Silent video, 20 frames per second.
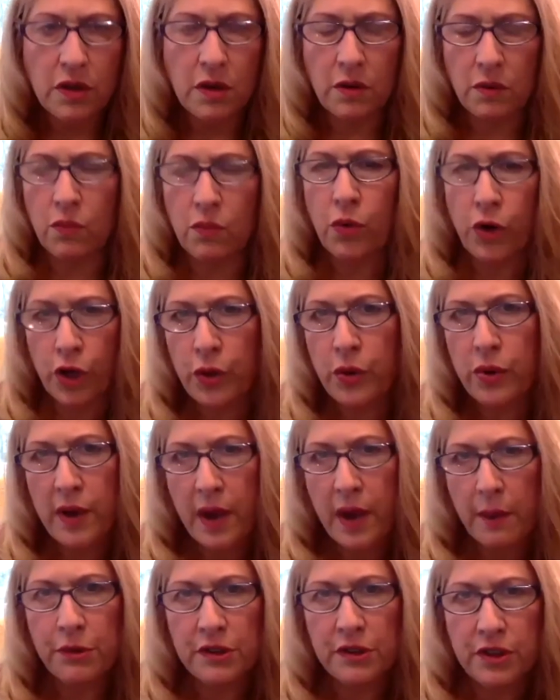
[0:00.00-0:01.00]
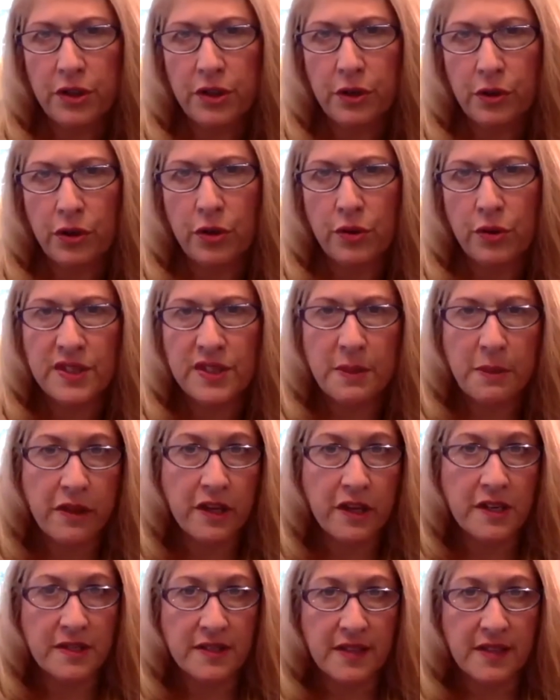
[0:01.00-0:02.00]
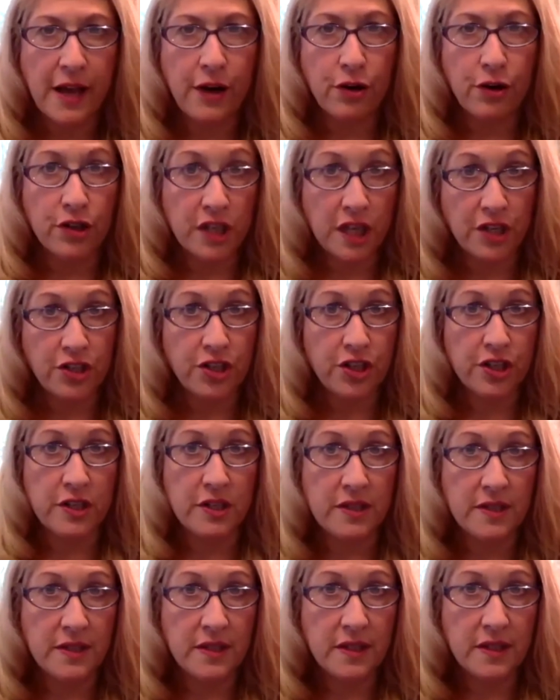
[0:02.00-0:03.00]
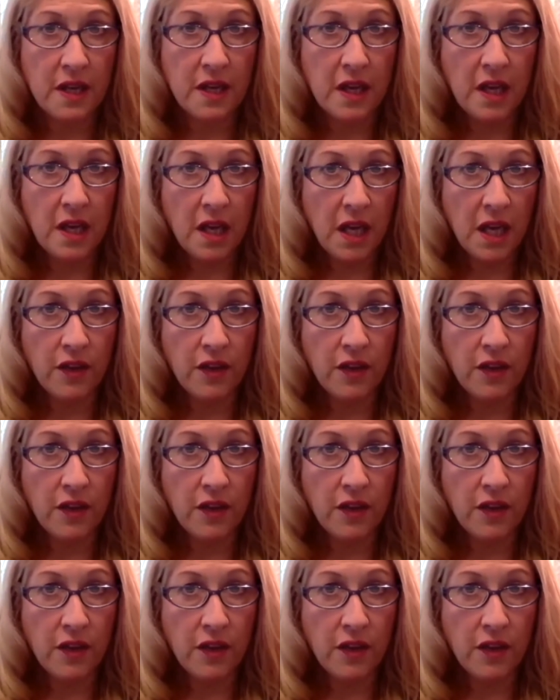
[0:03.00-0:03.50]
Were you able to use some of the designer touches in the